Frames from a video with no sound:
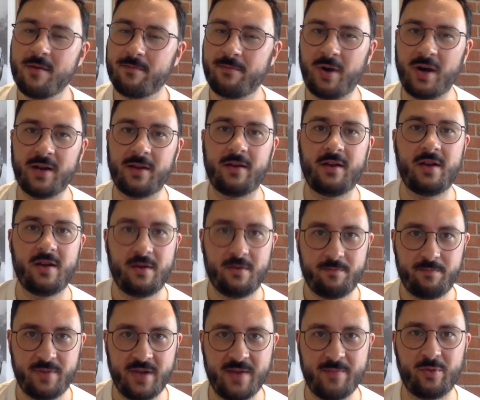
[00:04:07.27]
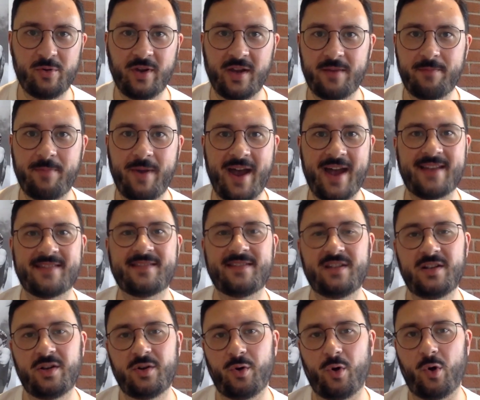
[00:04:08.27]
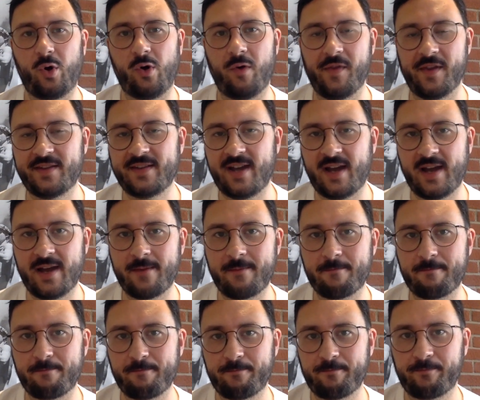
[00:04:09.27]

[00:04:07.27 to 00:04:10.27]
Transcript: But people get past it all the time.